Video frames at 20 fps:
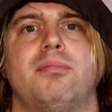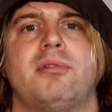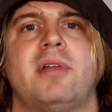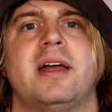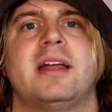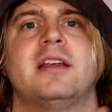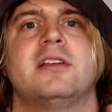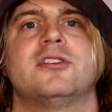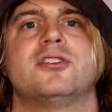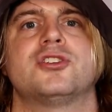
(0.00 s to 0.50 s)

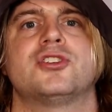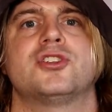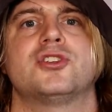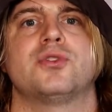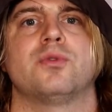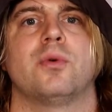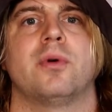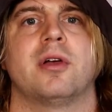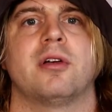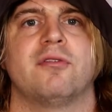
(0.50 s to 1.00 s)
planet
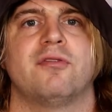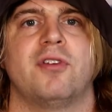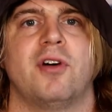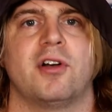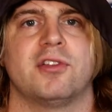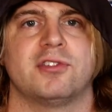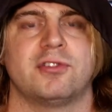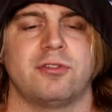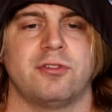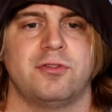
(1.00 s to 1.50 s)
destroying
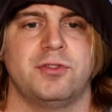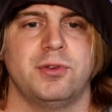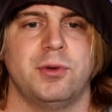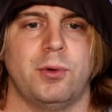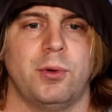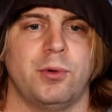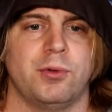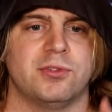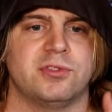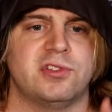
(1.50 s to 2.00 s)
fossil
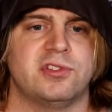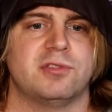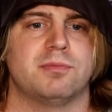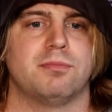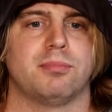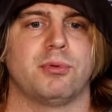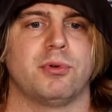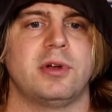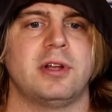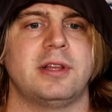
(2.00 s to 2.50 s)
fuels. It's
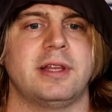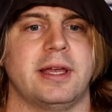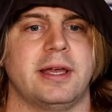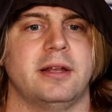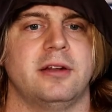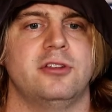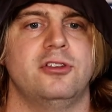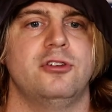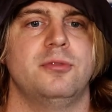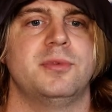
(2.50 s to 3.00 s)

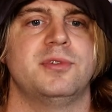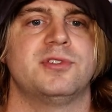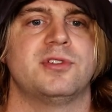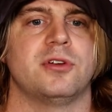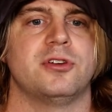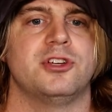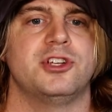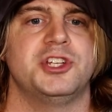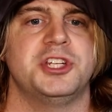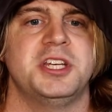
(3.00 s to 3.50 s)
brilliant. Humans
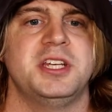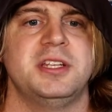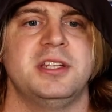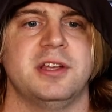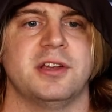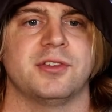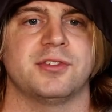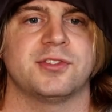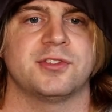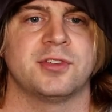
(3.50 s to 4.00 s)
are
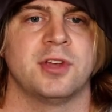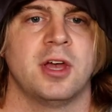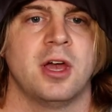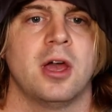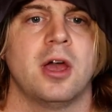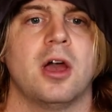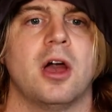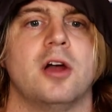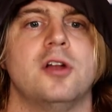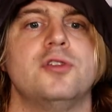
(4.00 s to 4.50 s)
genius.
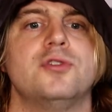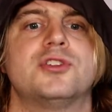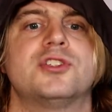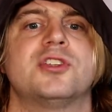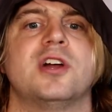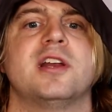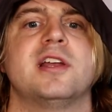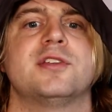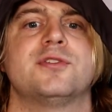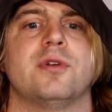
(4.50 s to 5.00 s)
A new
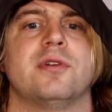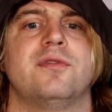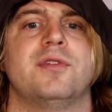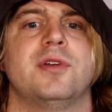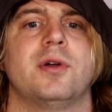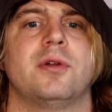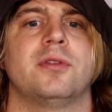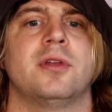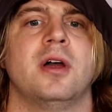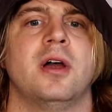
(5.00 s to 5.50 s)
study has
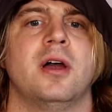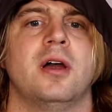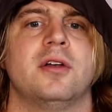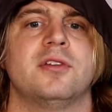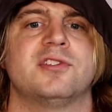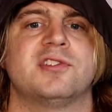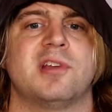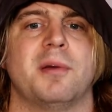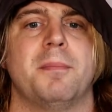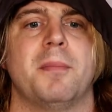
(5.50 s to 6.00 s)
revealed
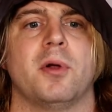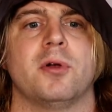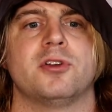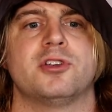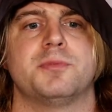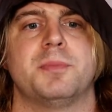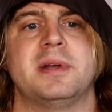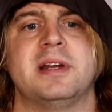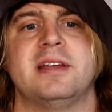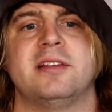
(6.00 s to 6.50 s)

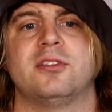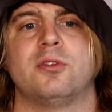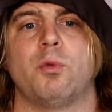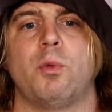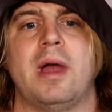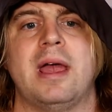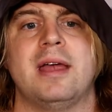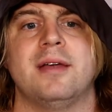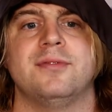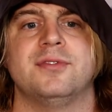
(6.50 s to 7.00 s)
submerged beneath the
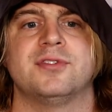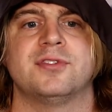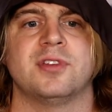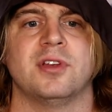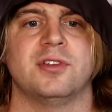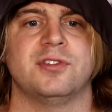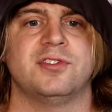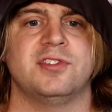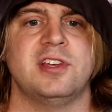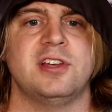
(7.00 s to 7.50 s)
waves,
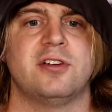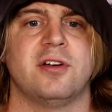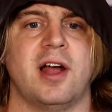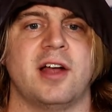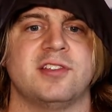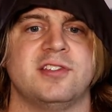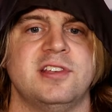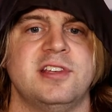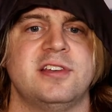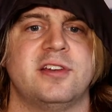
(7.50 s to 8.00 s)

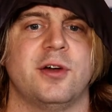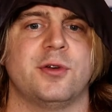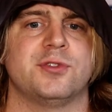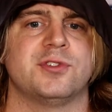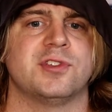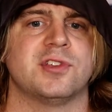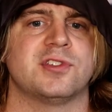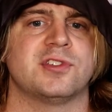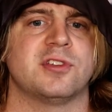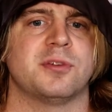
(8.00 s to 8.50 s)
seagrass
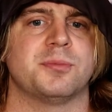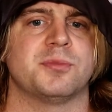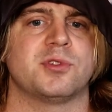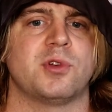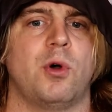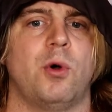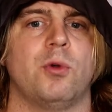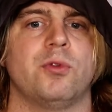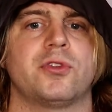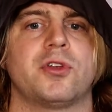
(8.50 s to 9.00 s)
ecosystems
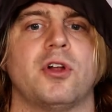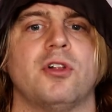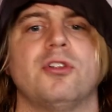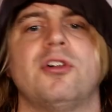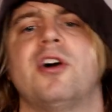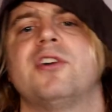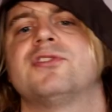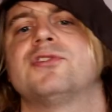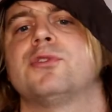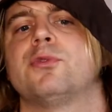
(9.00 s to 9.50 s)
hold
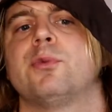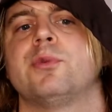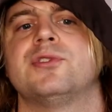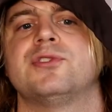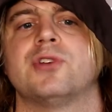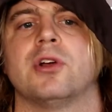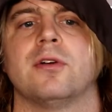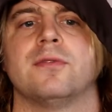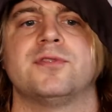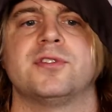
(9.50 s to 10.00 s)
colossal
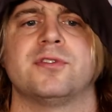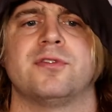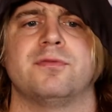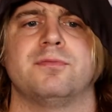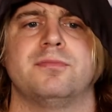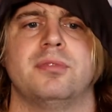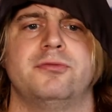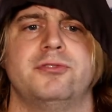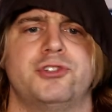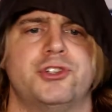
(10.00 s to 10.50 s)
reserves of
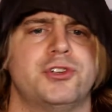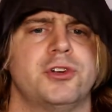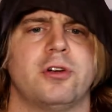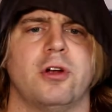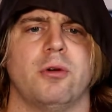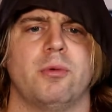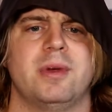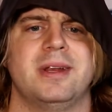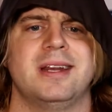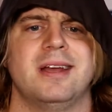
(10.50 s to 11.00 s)

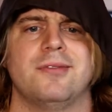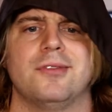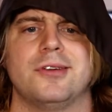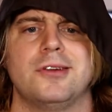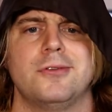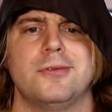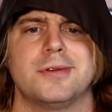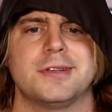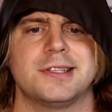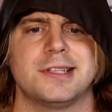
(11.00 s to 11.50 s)
sugar we never
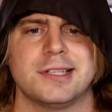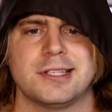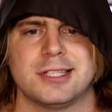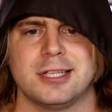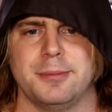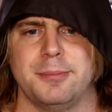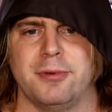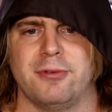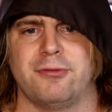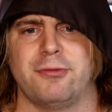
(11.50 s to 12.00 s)
knew
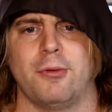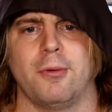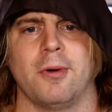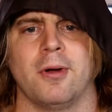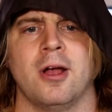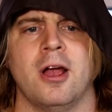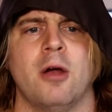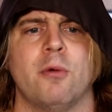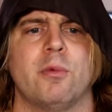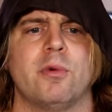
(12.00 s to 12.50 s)
existed
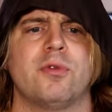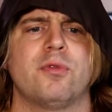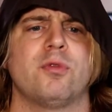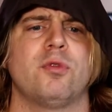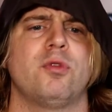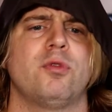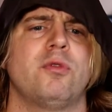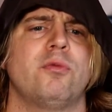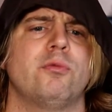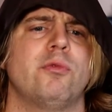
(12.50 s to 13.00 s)
before, with
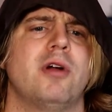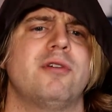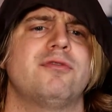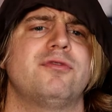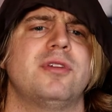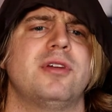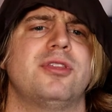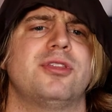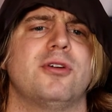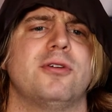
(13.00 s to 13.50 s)

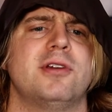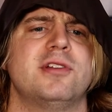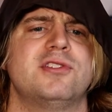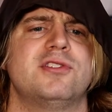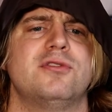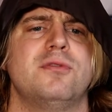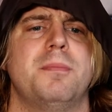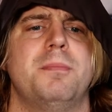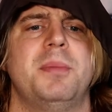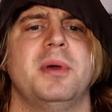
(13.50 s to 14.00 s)
roughly
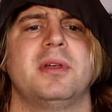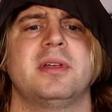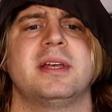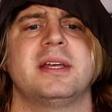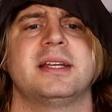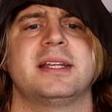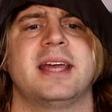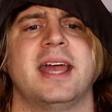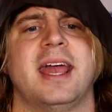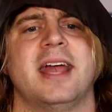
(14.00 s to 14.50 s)
32
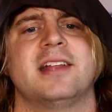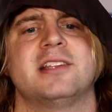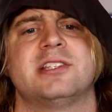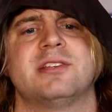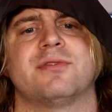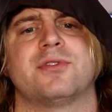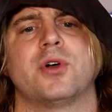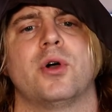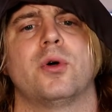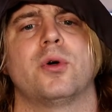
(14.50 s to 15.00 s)
billion cans
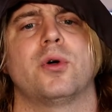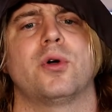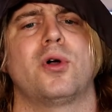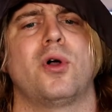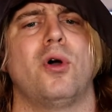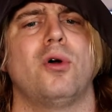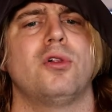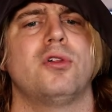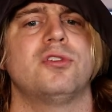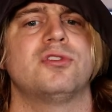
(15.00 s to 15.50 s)
of
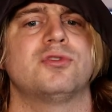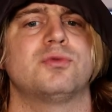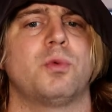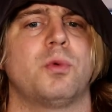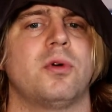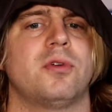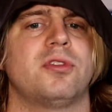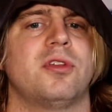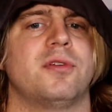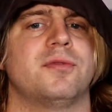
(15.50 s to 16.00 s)
Coca-Cola's
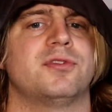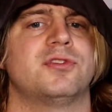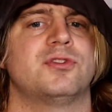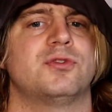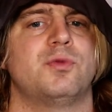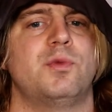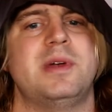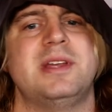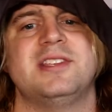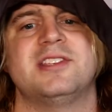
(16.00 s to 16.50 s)
worth of
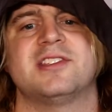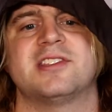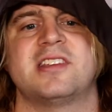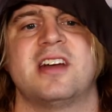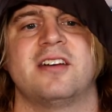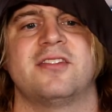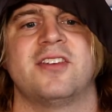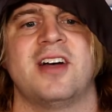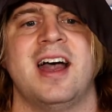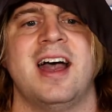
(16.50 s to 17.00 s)
sweet
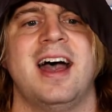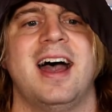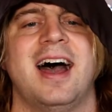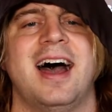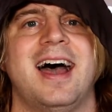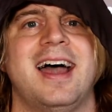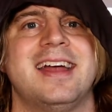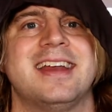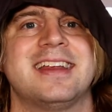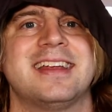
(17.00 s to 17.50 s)
stuff
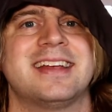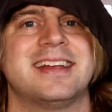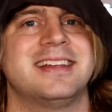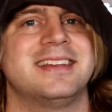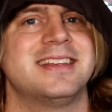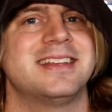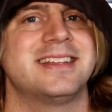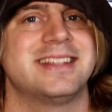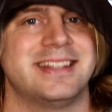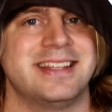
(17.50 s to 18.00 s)
hiding
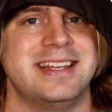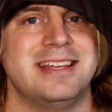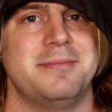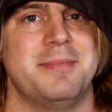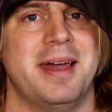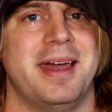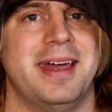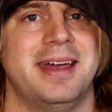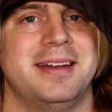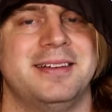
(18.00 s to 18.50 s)
in the
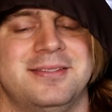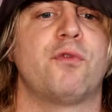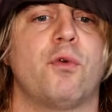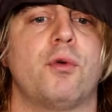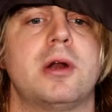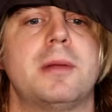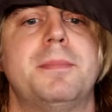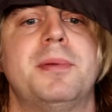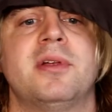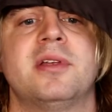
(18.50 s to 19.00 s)
seabed.
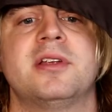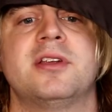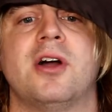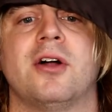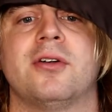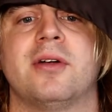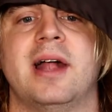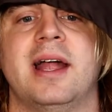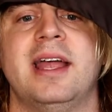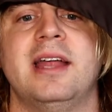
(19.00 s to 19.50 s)
$40
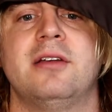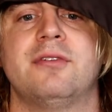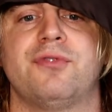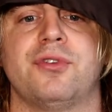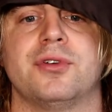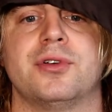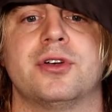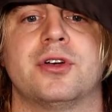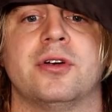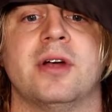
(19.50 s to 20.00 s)
billion aid
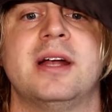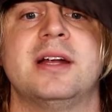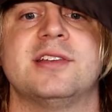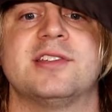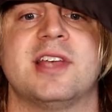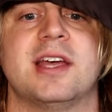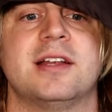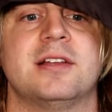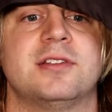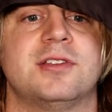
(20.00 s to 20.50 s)
for Ukraine
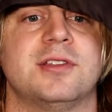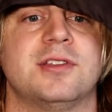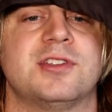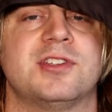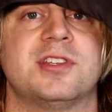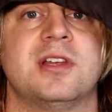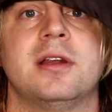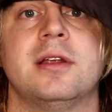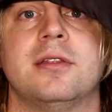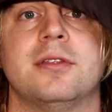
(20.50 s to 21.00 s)
is headed to the
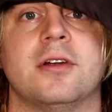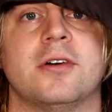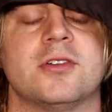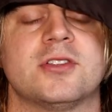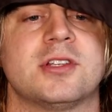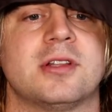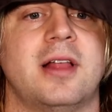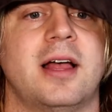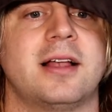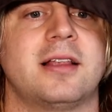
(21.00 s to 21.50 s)
Senate, though
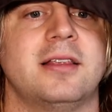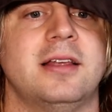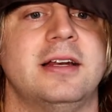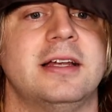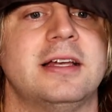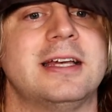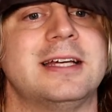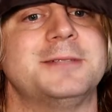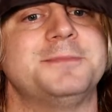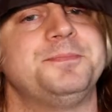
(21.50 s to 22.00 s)
it's likely
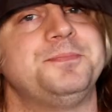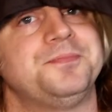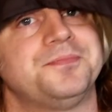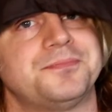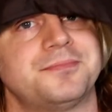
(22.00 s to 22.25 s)
to get